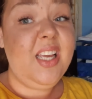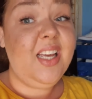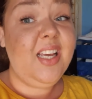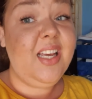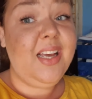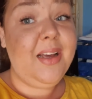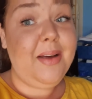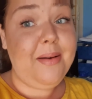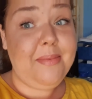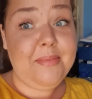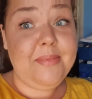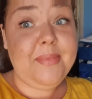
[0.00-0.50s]

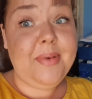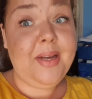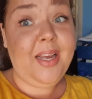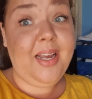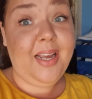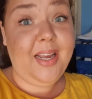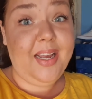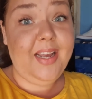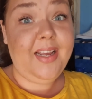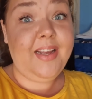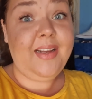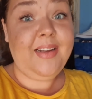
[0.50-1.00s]

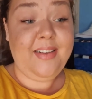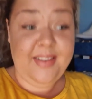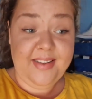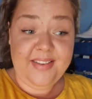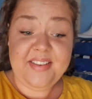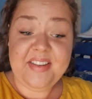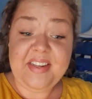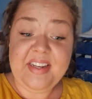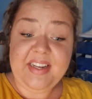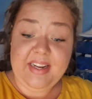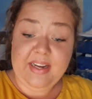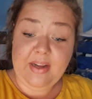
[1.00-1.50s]
I
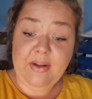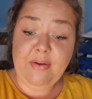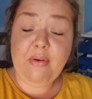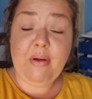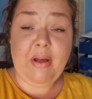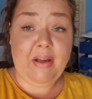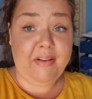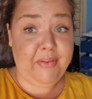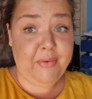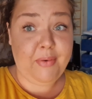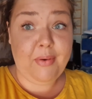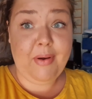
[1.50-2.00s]
do
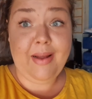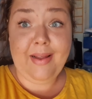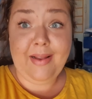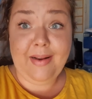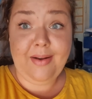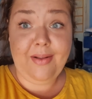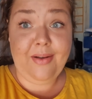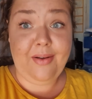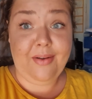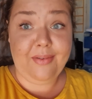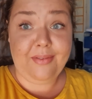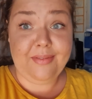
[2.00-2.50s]
have quite a
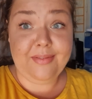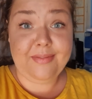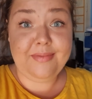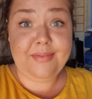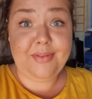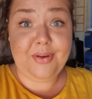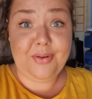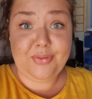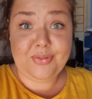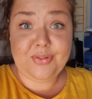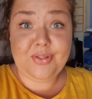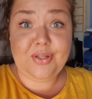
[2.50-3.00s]
lot
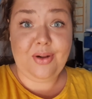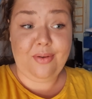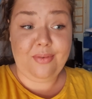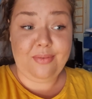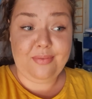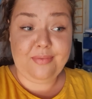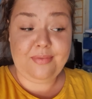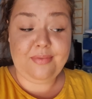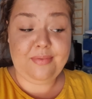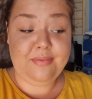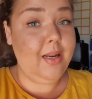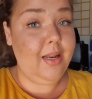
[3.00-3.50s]
of
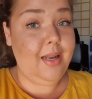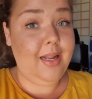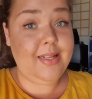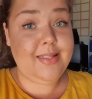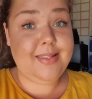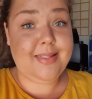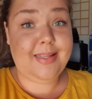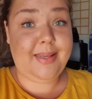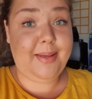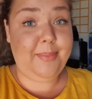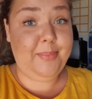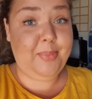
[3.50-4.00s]
stuff. Let's
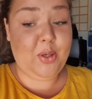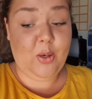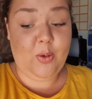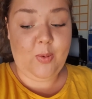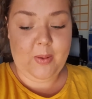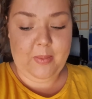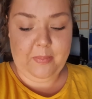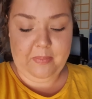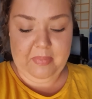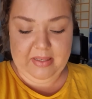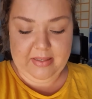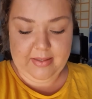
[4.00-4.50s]
keep
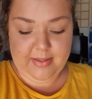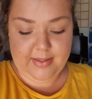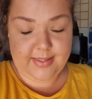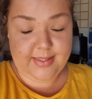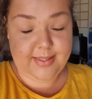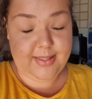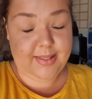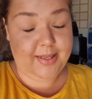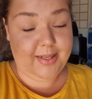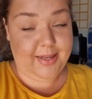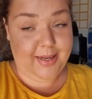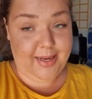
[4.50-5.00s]
going because
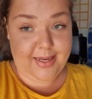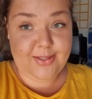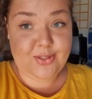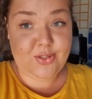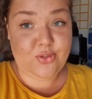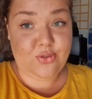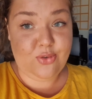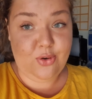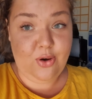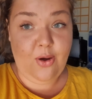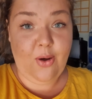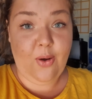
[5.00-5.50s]
the last
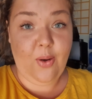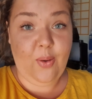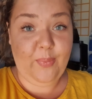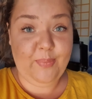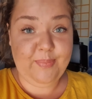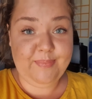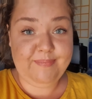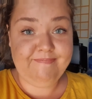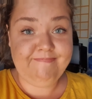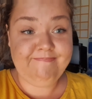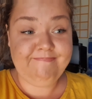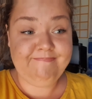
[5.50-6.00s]
drawer,
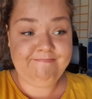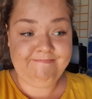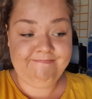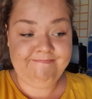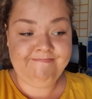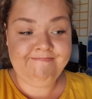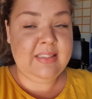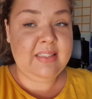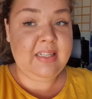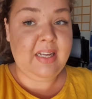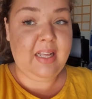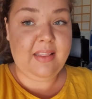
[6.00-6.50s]

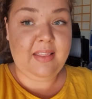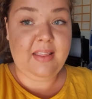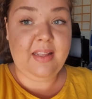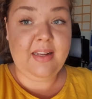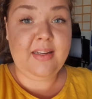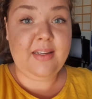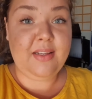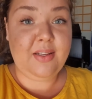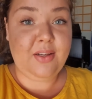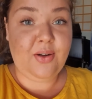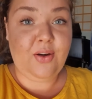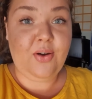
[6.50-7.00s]
I
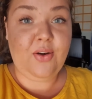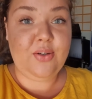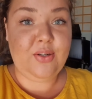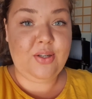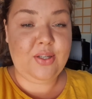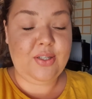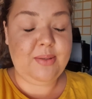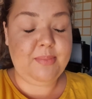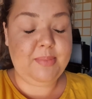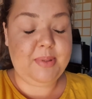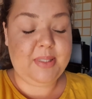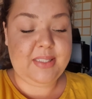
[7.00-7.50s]
think you're
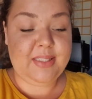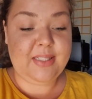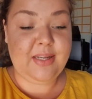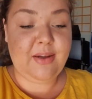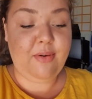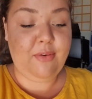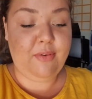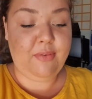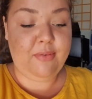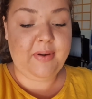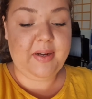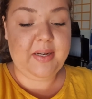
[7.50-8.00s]
gonna be
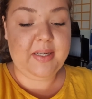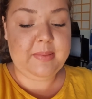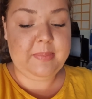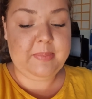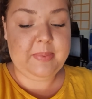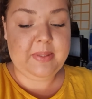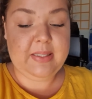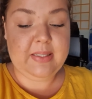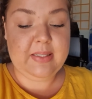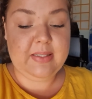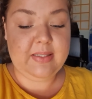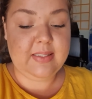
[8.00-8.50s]
terrified
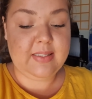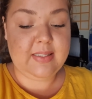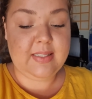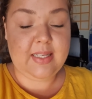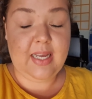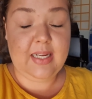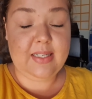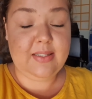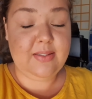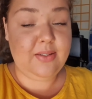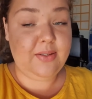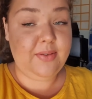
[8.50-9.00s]
because I
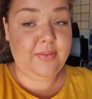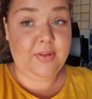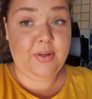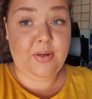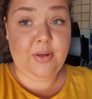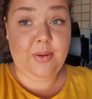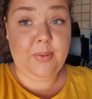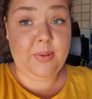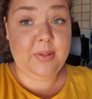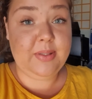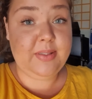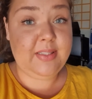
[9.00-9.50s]
don't even
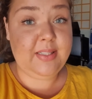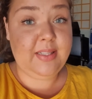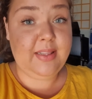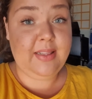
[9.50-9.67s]
know what's in